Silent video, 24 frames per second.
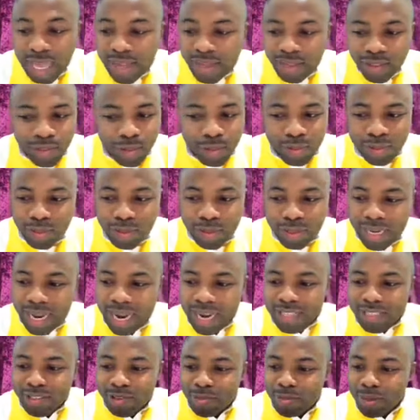to,
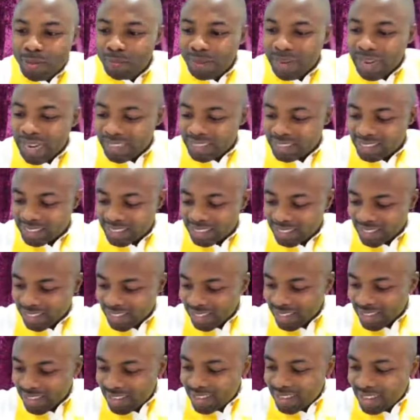tonight you'll be blessed
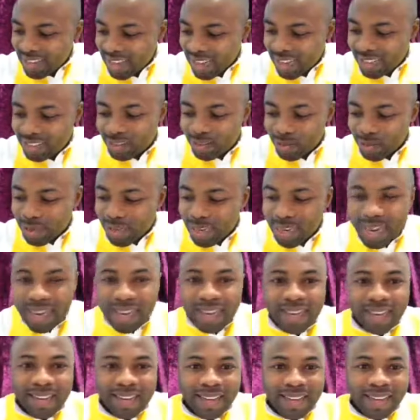as you
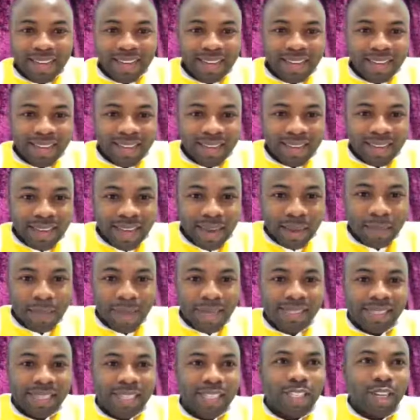hear a
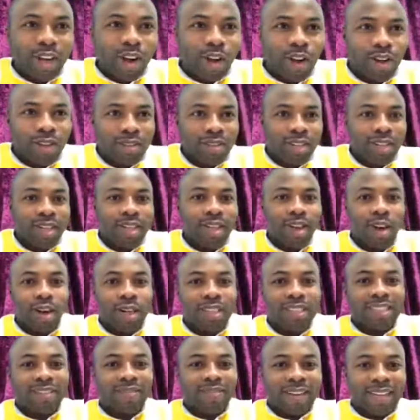message called
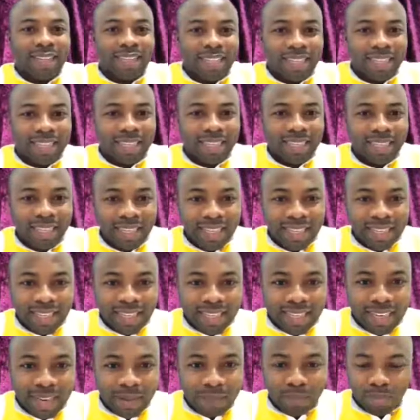Cultivating
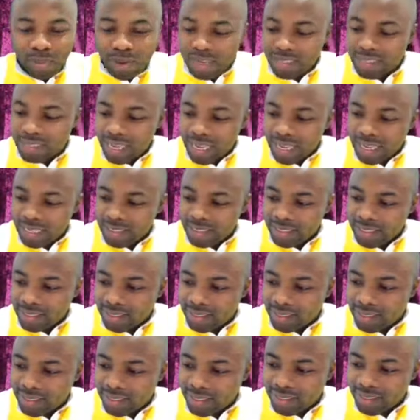the
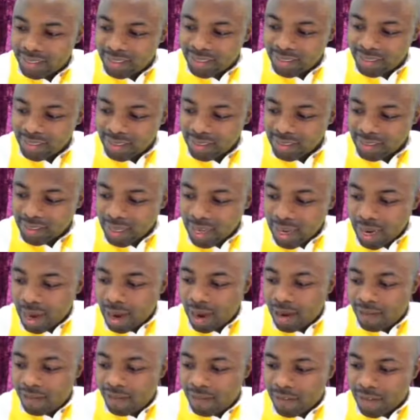Presence
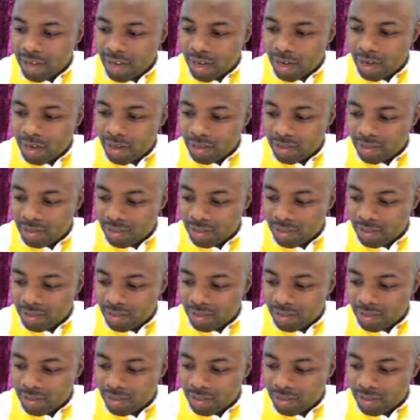of God.